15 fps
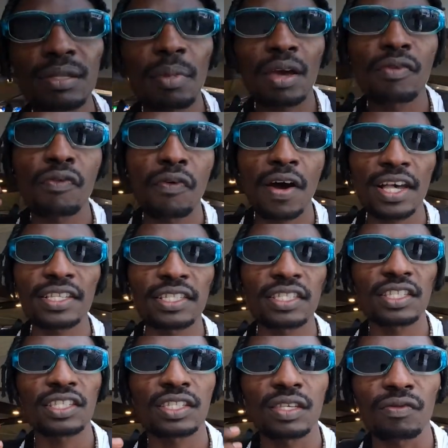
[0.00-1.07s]
is my first
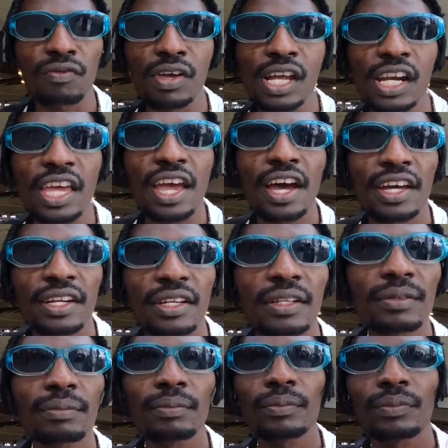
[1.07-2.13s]
civilian
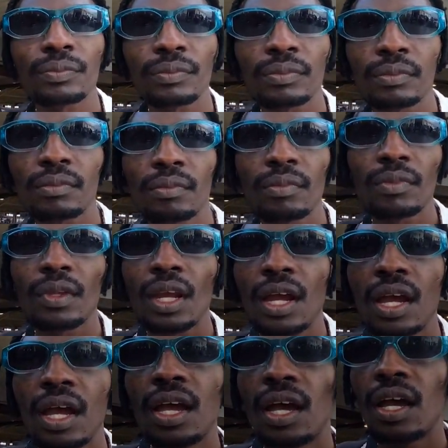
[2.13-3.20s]

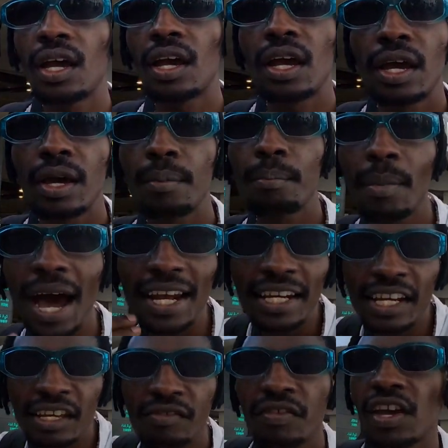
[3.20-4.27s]
uh,
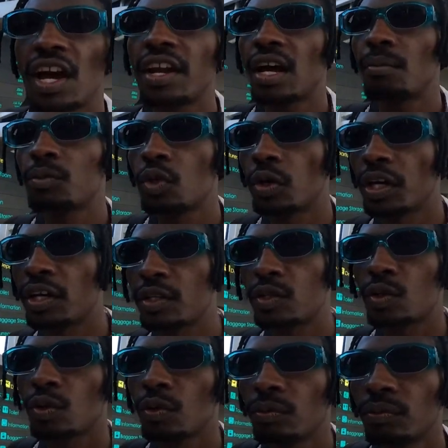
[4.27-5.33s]
Maldivian I'm talking
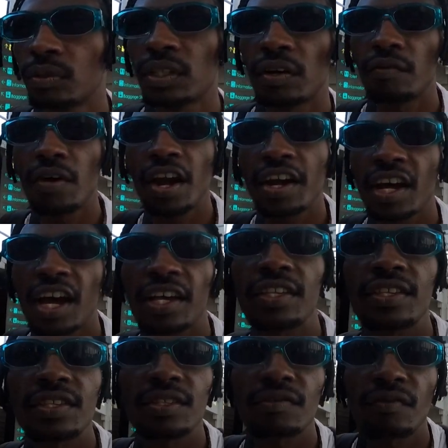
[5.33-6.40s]
to. Very
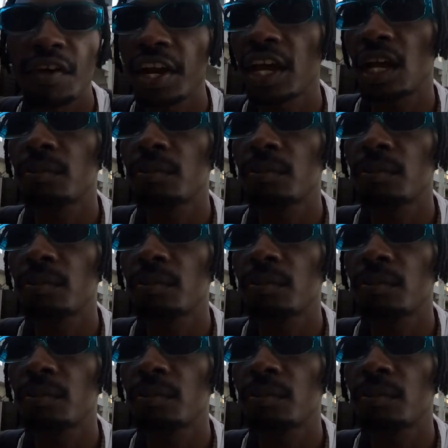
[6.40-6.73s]
nice, very